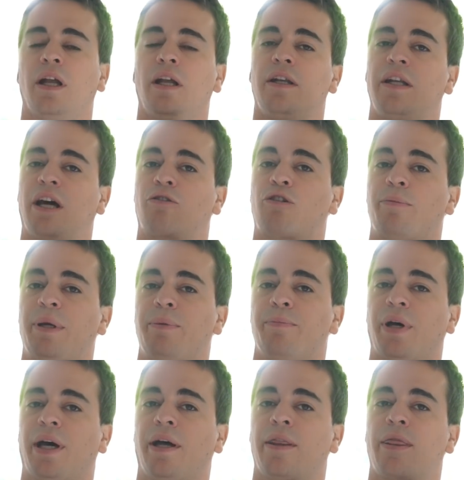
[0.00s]
Now
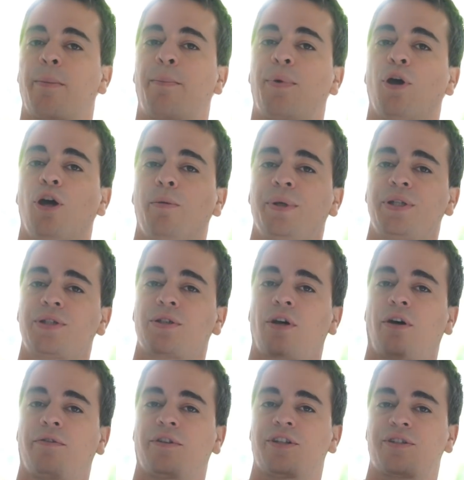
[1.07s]
remember, the purpose
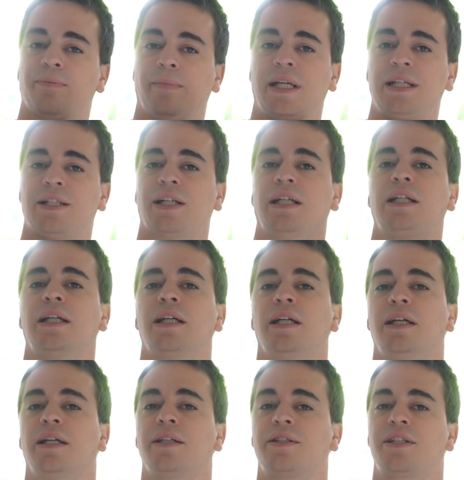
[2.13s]
of this meeting
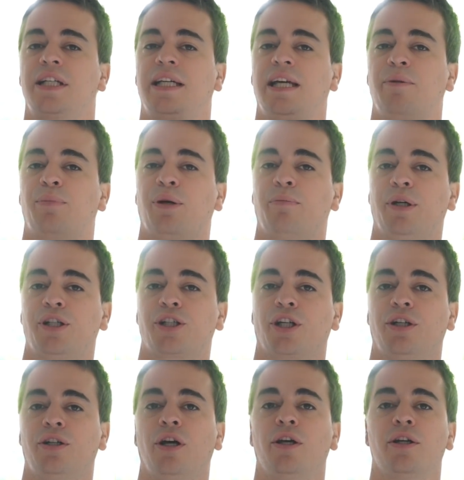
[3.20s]
is to get
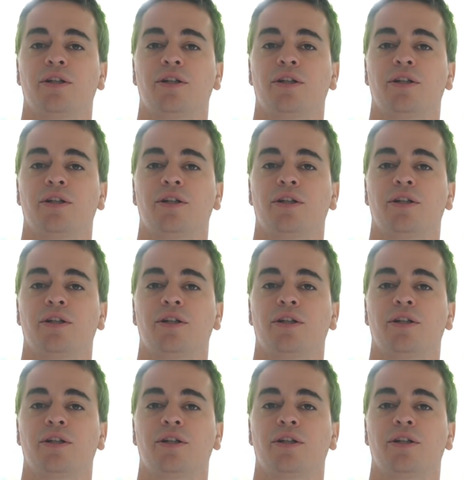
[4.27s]
permission